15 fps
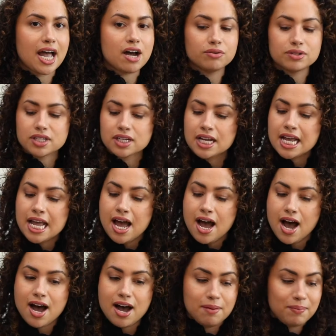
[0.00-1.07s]
out.
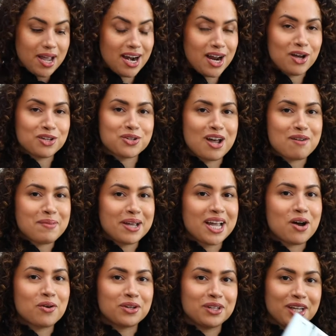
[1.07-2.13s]
And I also have my
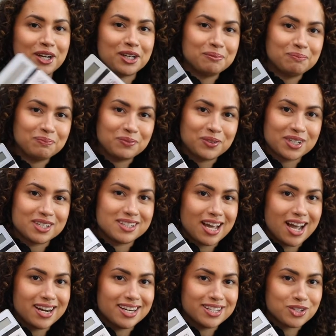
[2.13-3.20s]
calculator because
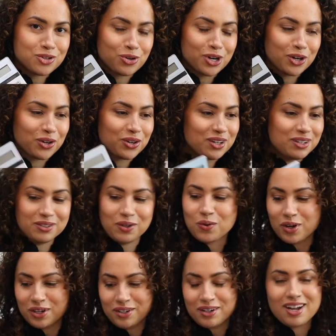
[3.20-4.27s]
that is critical,
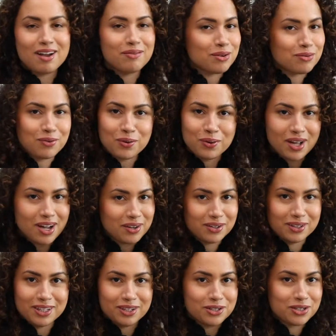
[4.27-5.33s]
or you can have your phone
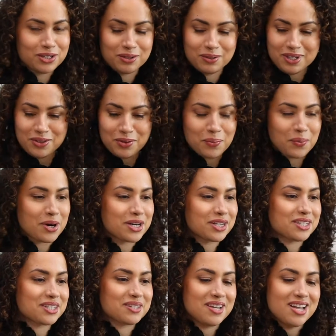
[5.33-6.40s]
calculator too, either
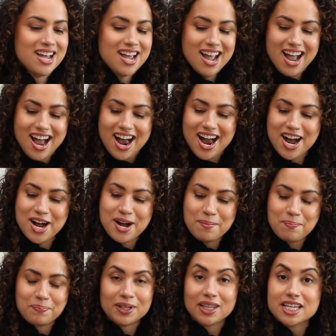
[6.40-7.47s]
works.
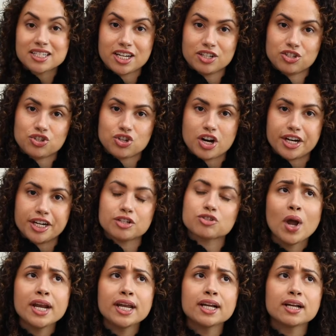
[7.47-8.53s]
But get started.
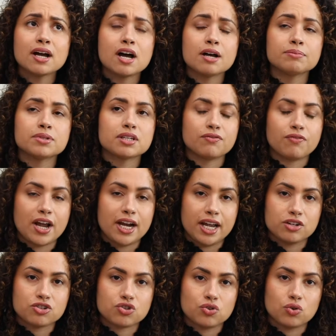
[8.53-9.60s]
When it comes to
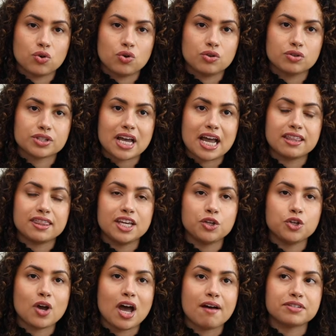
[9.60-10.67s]
financial goals, I think
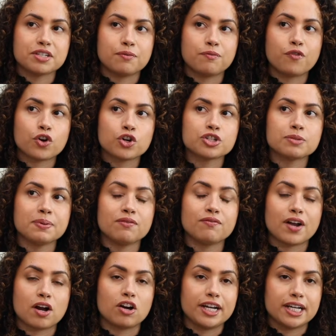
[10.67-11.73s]
you have to first be
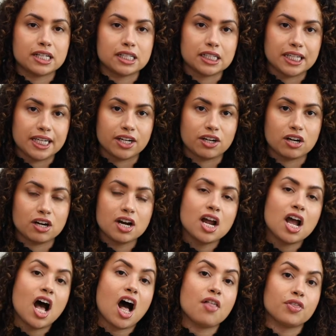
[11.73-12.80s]
very clear
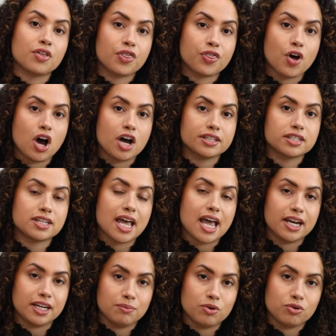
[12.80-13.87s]
on the thoughts
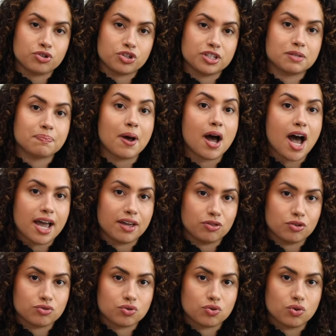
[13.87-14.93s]
and emotions behind
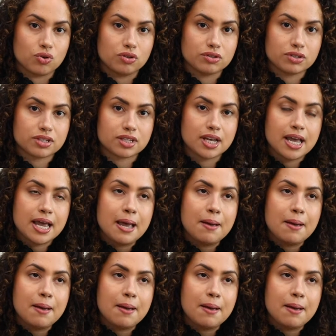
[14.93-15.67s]
those goals,